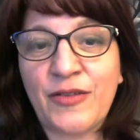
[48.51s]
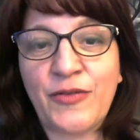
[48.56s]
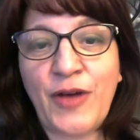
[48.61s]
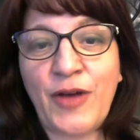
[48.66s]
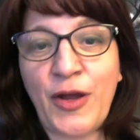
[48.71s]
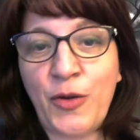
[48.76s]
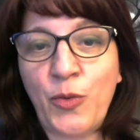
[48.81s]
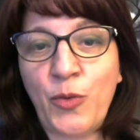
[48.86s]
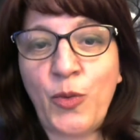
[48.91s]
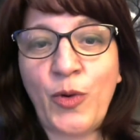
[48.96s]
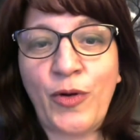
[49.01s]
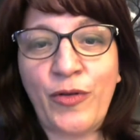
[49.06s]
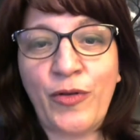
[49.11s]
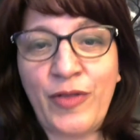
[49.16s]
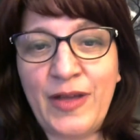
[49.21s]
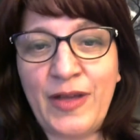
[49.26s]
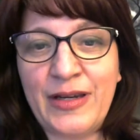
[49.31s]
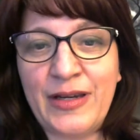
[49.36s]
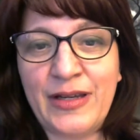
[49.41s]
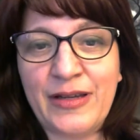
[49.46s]

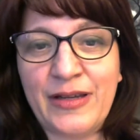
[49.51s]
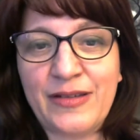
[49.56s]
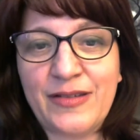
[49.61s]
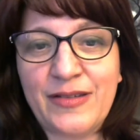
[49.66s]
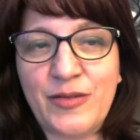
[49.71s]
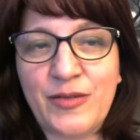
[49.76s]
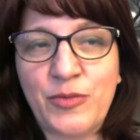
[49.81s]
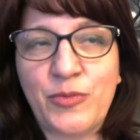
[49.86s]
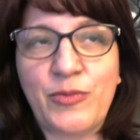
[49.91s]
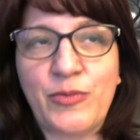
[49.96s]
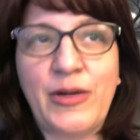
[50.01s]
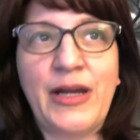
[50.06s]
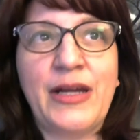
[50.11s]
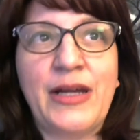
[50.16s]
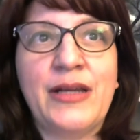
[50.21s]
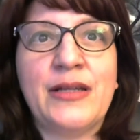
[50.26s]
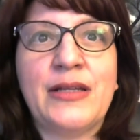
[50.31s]
unworthiness, right?